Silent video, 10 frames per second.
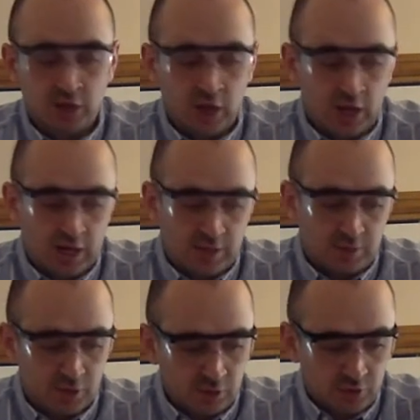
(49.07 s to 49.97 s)

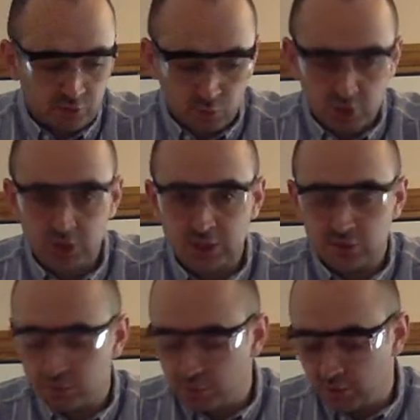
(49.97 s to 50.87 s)
So what you need
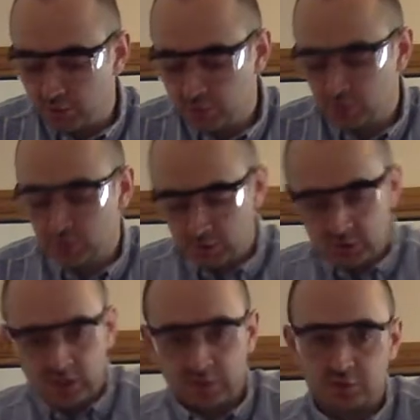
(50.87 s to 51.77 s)
to do,
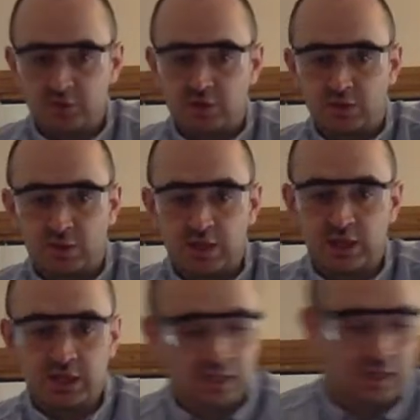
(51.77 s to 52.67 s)
have your tea ready